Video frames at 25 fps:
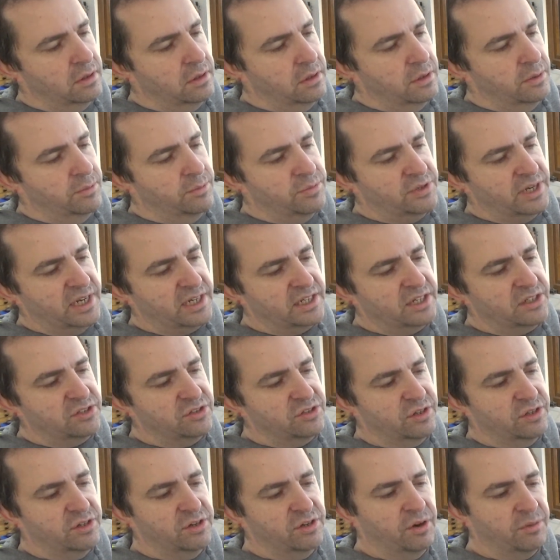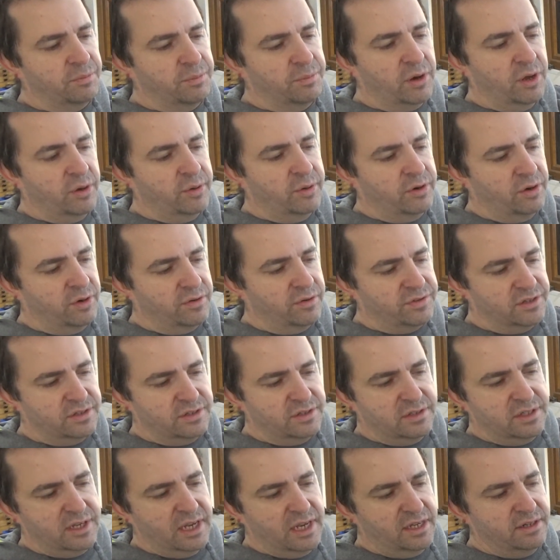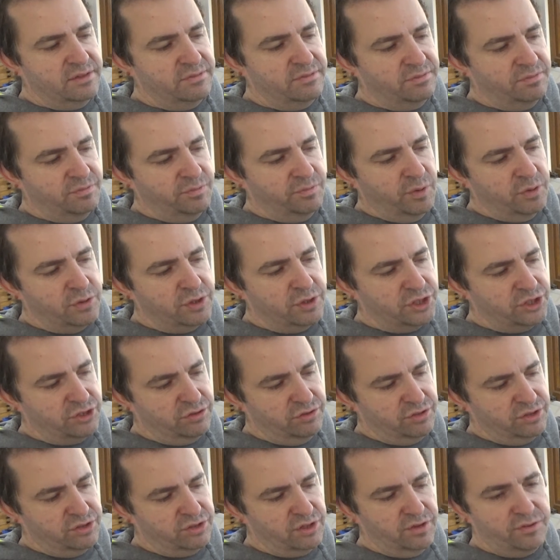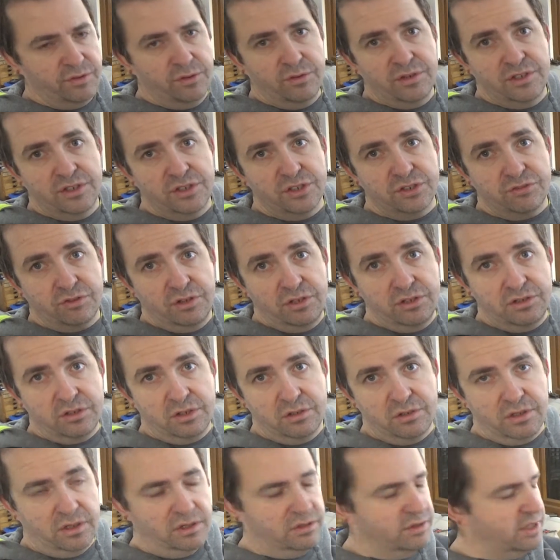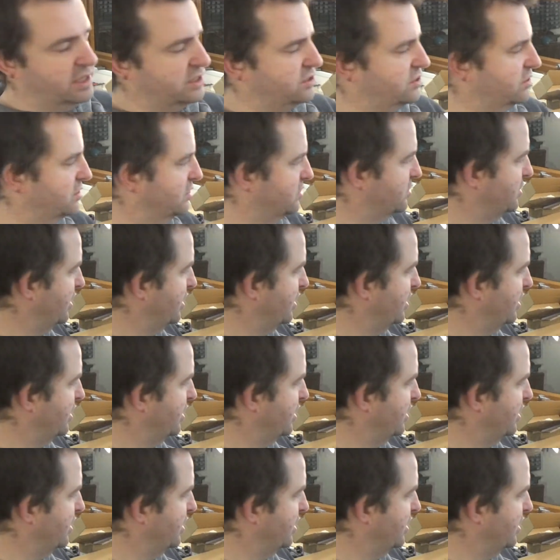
protect it so you're not blowing off and getting moisture and stuff all in the screen, so that's going to stay